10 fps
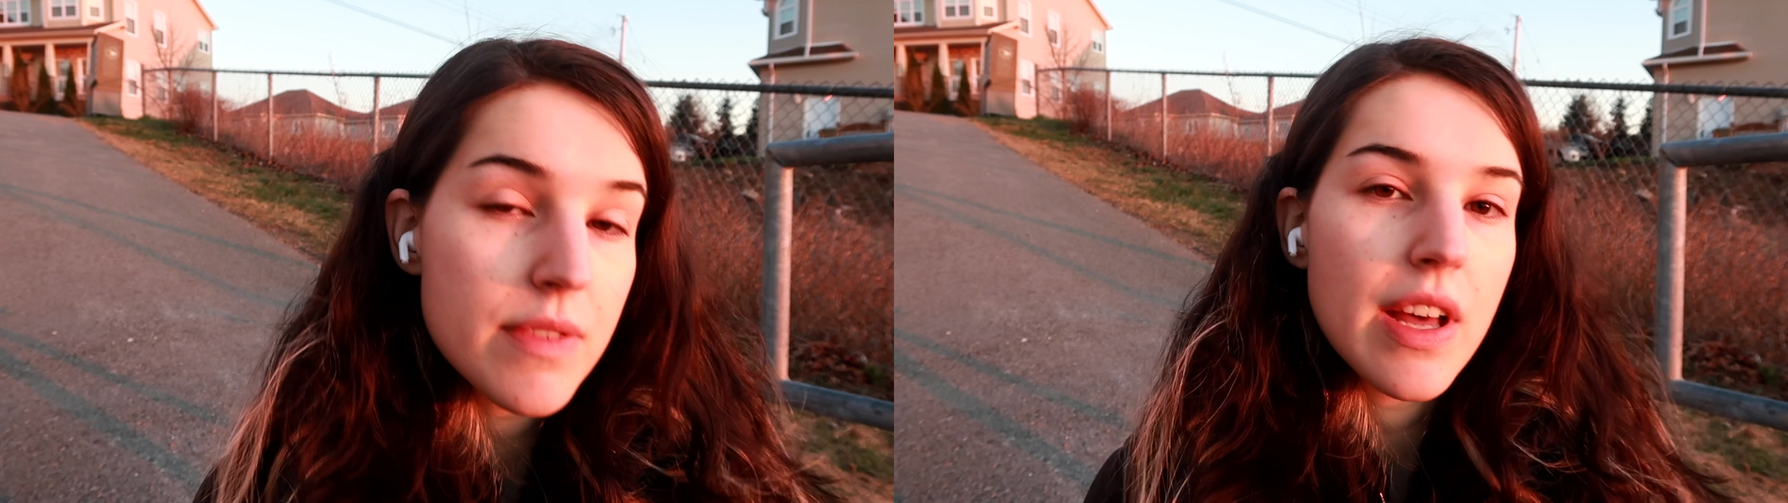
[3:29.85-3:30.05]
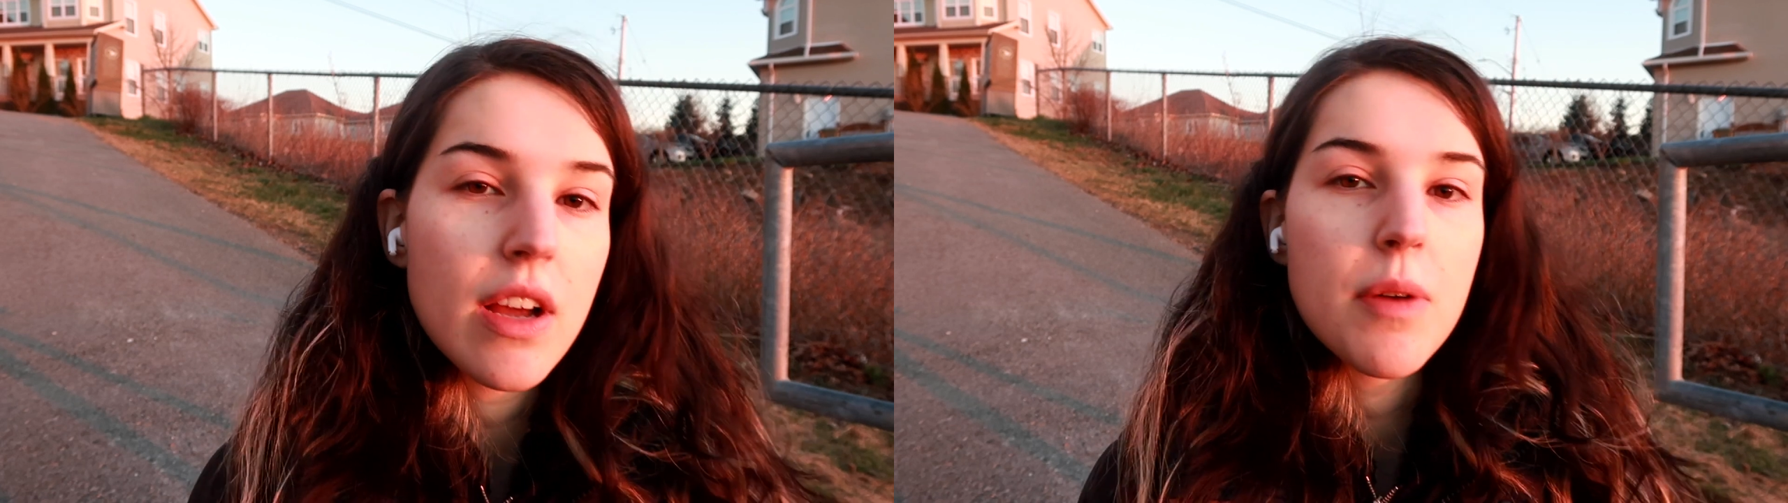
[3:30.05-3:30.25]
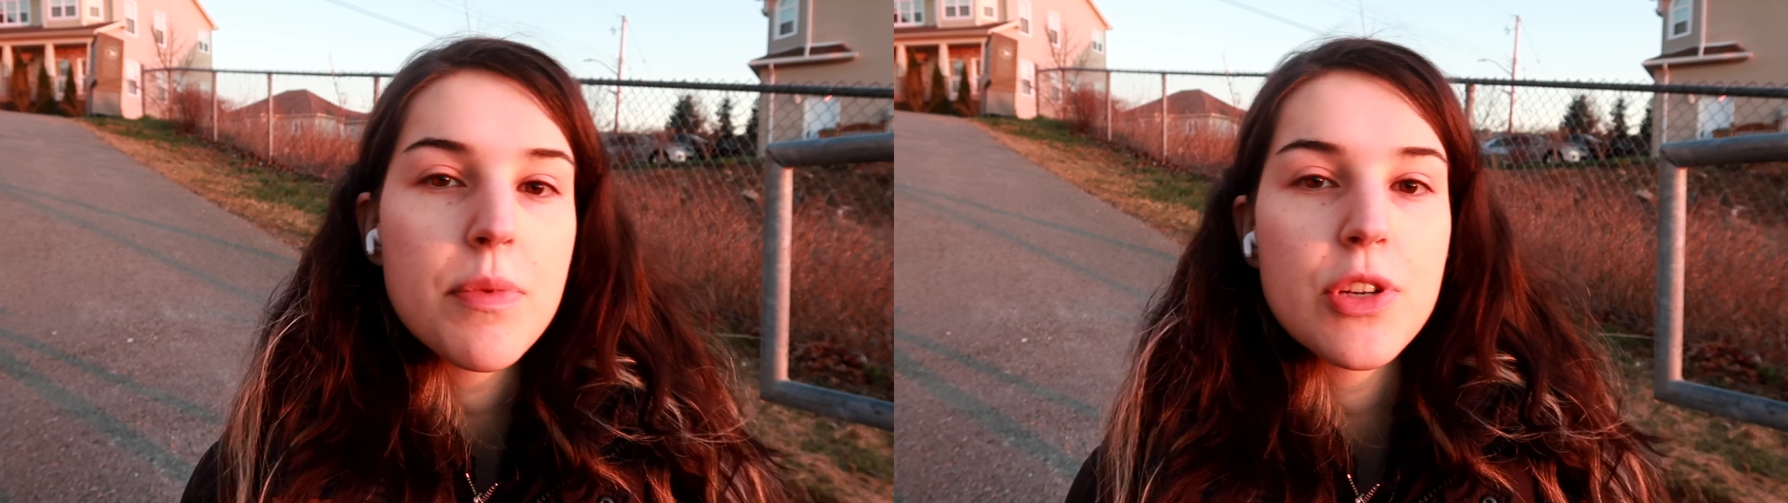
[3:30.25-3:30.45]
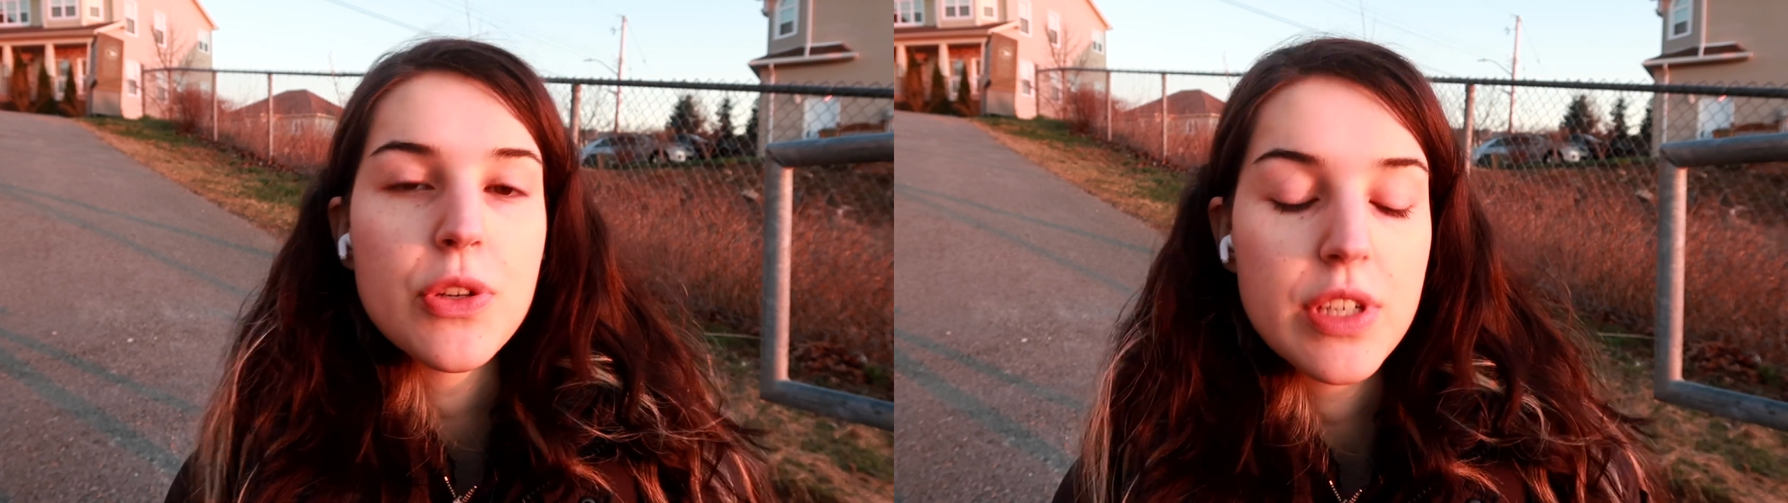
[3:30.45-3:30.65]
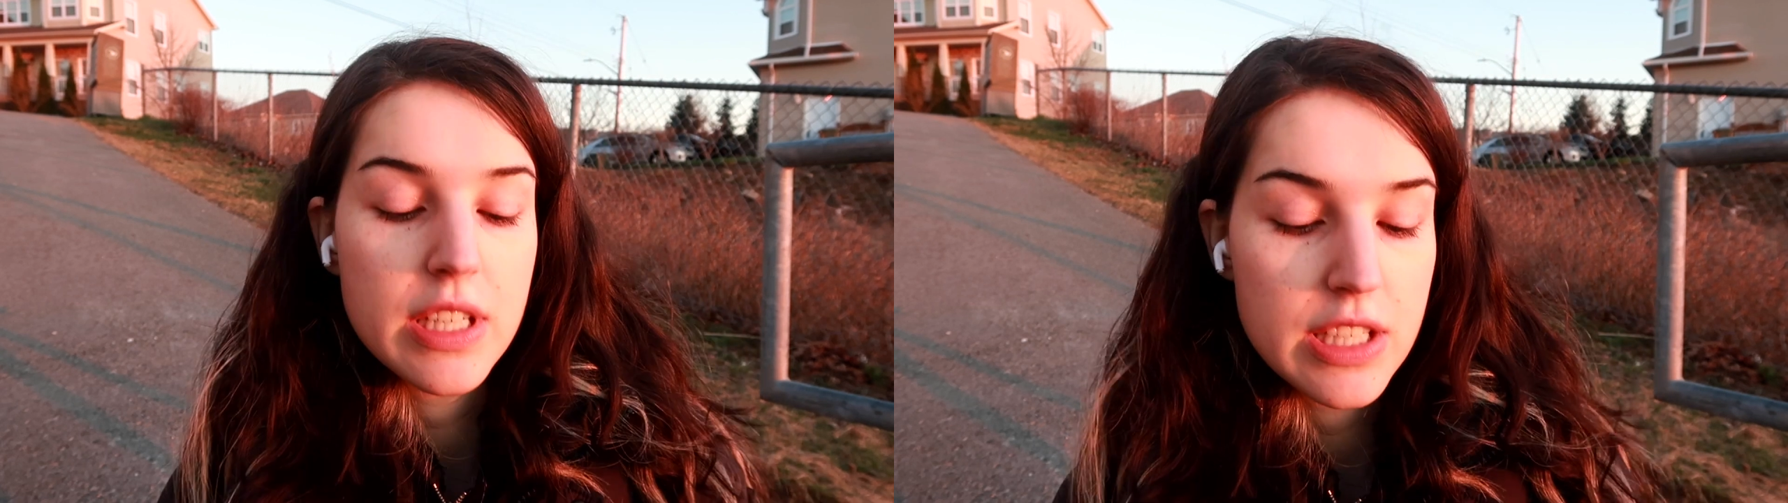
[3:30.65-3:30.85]
of the
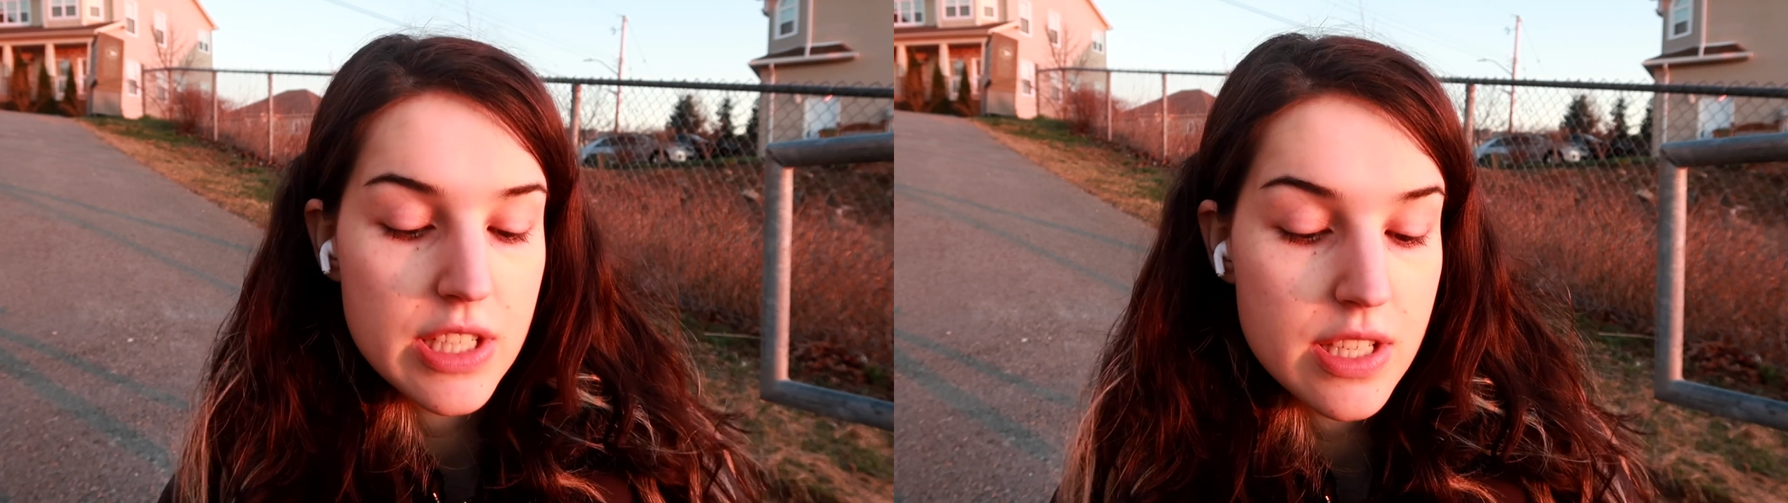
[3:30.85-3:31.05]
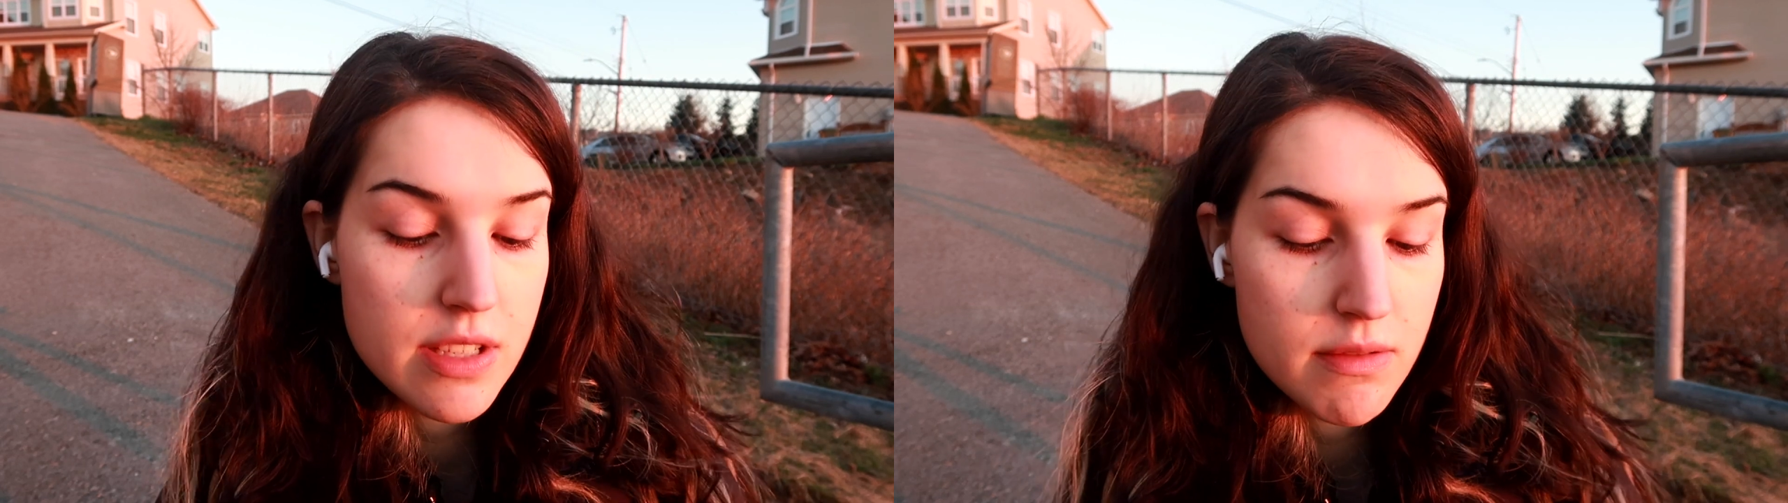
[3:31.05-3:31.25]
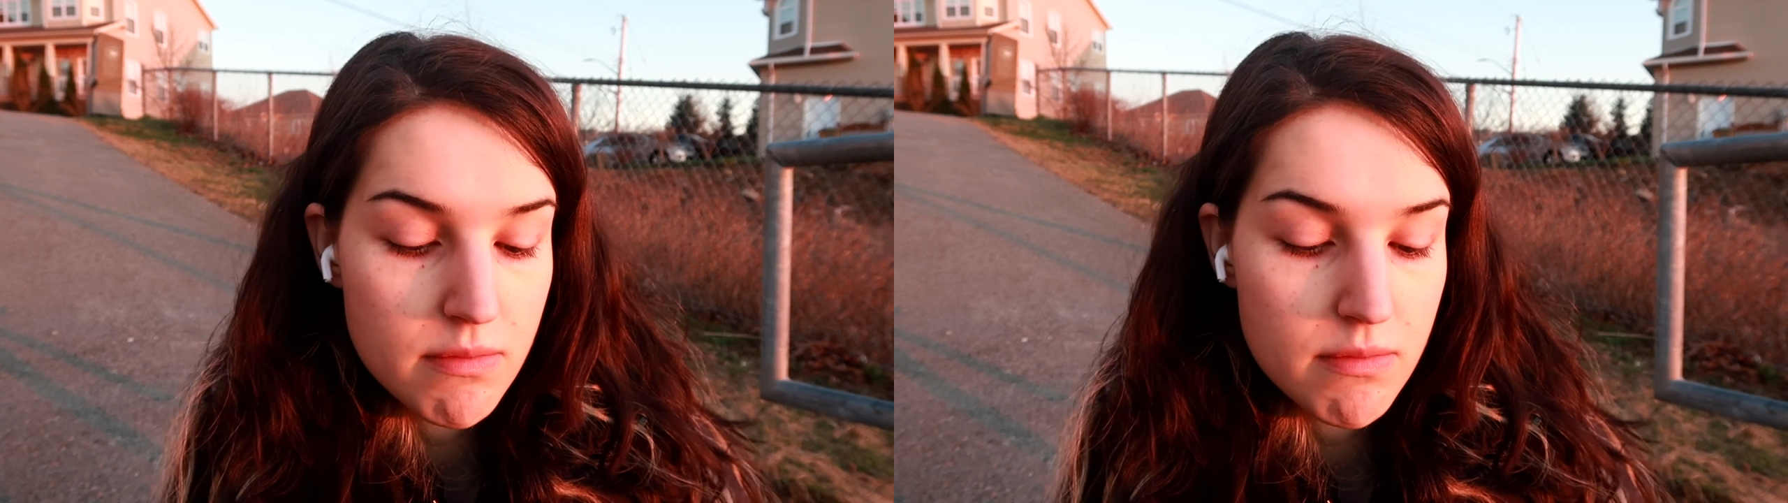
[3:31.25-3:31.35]
opportunity just